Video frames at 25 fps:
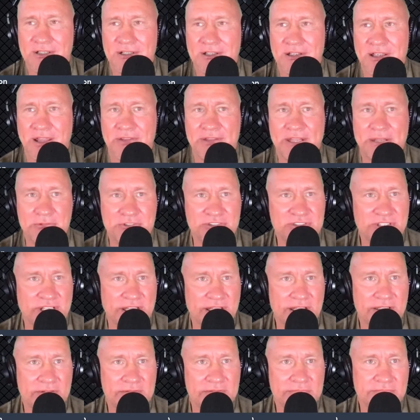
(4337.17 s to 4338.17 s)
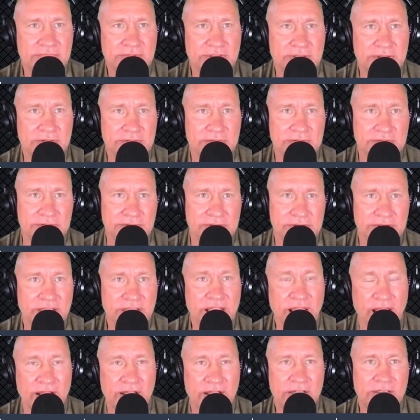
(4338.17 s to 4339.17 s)
they will say, well, yeah.
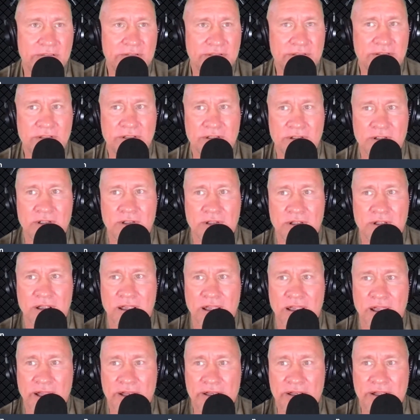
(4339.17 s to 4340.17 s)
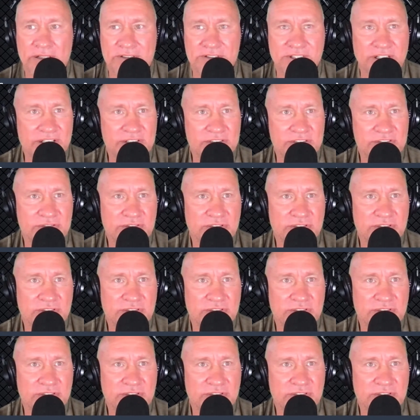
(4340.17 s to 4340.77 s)
And I said, is there a